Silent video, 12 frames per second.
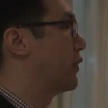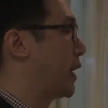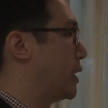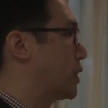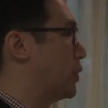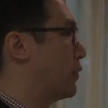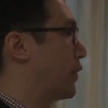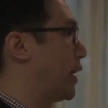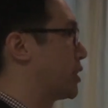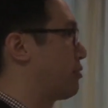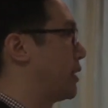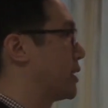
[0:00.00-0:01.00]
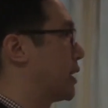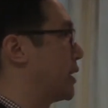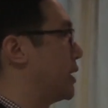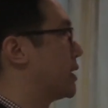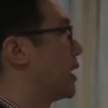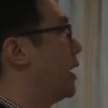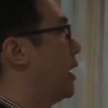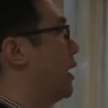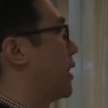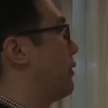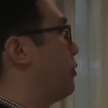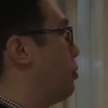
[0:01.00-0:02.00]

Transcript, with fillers: phase two and phase three studies, they've